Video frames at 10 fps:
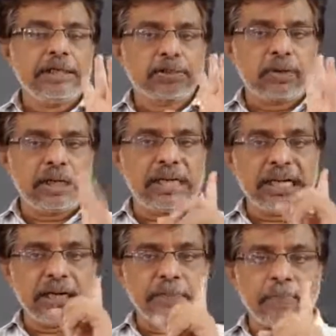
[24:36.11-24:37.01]
So
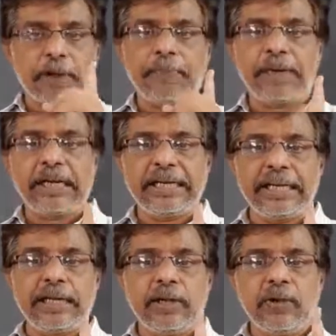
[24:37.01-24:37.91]
learn properly,
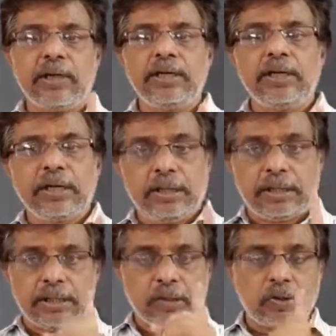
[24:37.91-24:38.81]

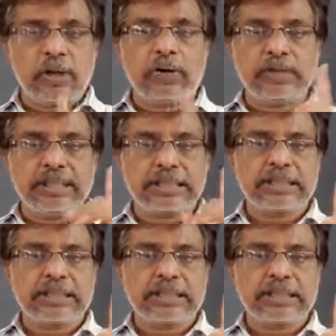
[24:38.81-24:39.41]
note down this